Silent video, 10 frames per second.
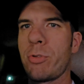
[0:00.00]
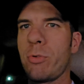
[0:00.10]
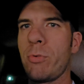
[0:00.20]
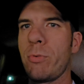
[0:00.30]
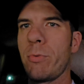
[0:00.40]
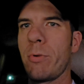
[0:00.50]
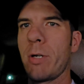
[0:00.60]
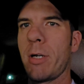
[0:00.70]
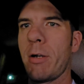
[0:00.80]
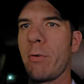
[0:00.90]
to
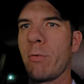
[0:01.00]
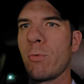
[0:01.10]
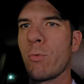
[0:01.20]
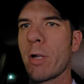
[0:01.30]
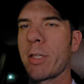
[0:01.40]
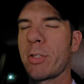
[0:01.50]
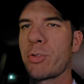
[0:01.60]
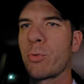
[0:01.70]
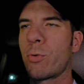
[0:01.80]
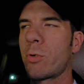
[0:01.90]
work at the
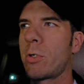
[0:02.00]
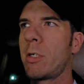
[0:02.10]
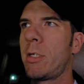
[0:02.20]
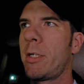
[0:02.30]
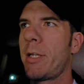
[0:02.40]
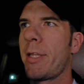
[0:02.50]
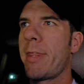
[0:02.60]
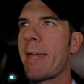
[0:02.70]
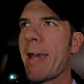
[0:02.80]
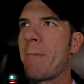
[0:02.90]
store
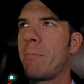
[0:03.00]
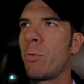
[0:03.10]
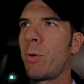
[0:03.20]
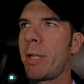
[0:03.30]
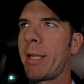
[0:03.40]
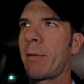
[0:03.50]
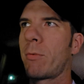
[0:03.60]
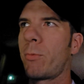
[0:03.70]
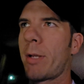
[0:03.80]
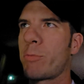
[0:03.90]
that morning
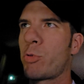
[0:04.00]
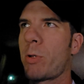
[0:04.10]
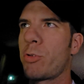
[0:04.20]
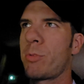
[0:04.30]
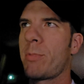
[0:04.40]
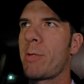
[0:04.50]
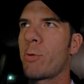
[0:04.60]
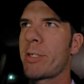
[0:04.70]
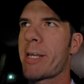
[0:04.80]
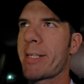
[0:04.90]
when I'm supposed to be
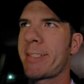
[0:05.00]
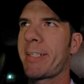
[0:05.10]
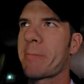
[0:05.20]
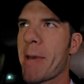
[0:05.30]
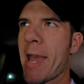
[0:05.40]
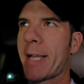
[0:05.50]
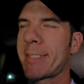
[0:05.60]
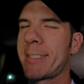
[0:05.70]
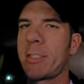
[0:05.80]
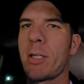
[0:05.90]
retesting the
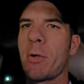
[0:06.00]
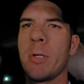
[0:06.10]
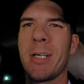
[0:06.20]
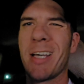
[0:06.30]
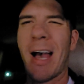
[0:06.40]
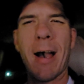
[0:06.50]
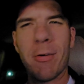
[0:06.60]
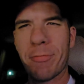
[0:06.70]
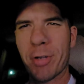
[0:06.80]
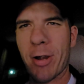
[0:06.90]
maxes. So
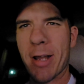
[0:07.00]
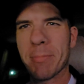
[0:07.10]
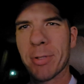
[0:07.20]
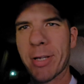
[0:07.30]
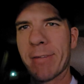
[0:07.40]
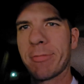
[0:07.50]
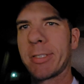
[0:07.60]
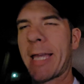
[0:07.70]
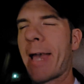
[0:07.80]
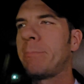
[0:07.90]
I'll figure out a plan for
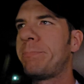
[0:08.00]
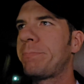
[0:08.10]
that.